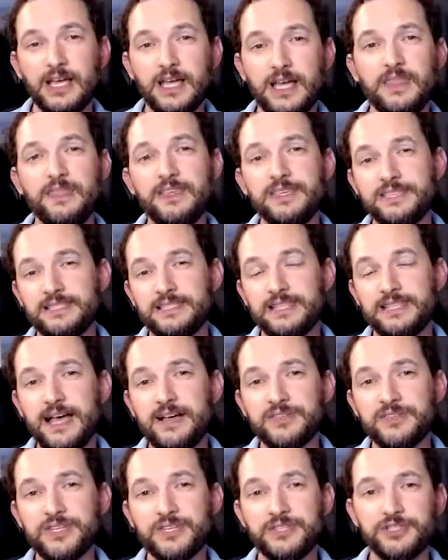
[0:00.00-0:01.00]
This
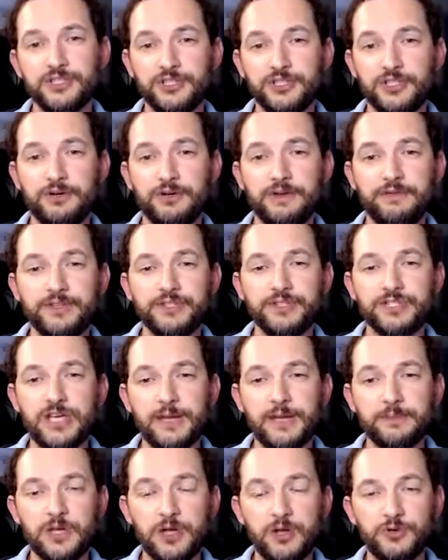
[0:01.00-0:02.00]
allows us to know every
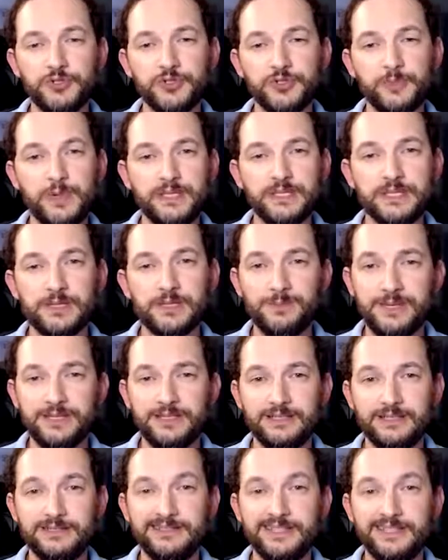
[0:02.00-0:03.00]
time code's been
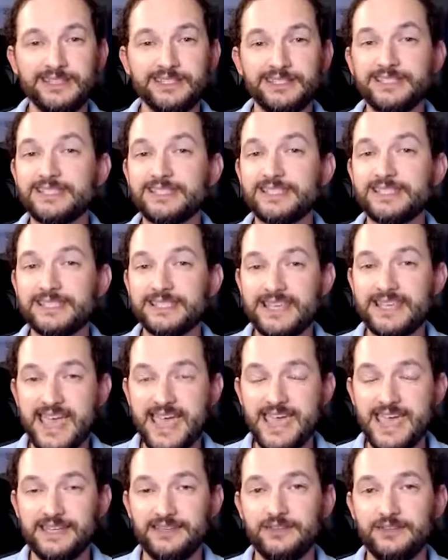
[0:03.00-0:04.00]
committed and to
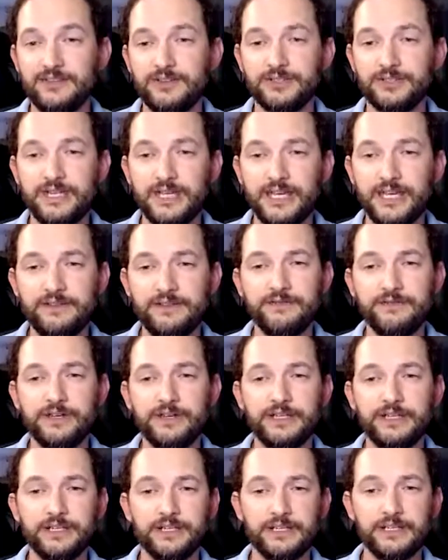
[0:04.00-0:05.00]
scan on
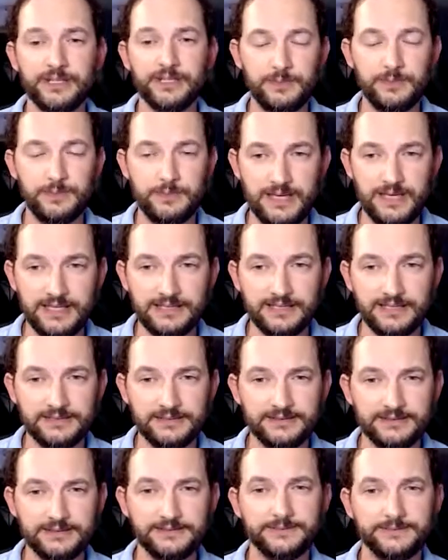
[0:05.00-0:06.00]
every commit.
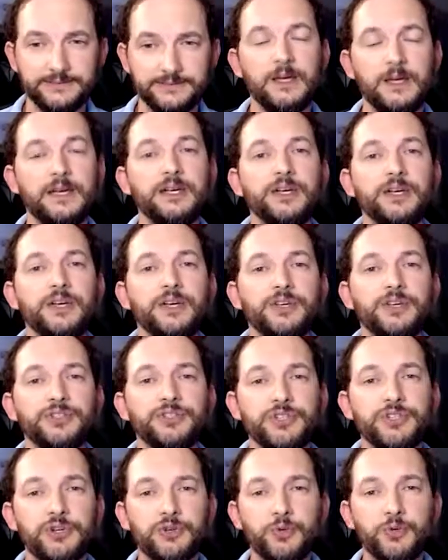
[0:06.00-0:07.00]

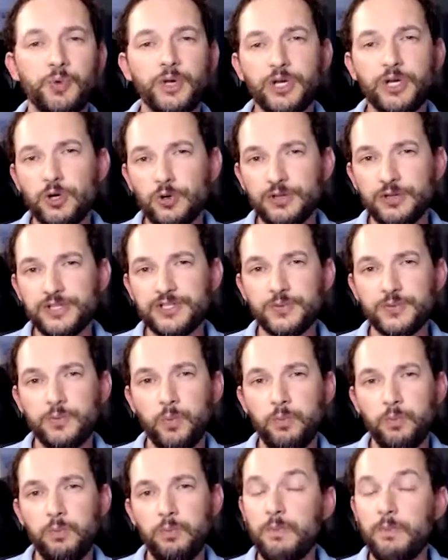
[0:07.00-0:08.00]
So we call this
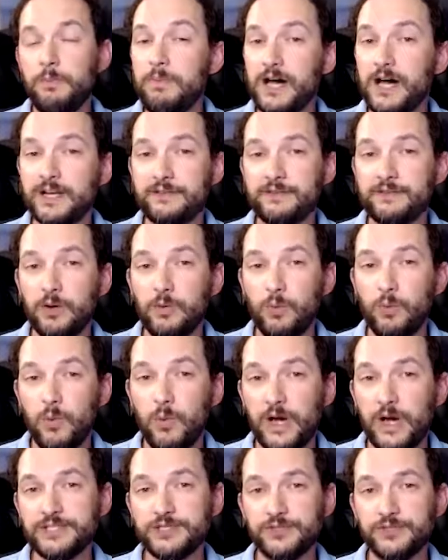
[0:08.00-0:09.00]
part of our
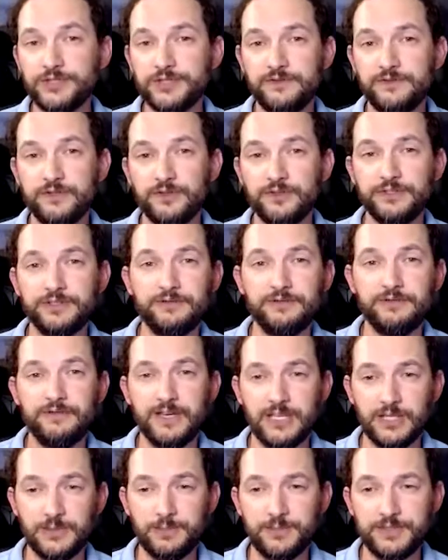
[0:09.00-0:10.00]
WhiteSource for
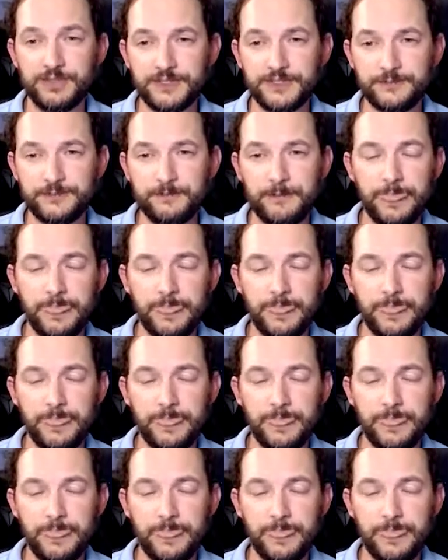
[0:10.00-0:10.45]
Developers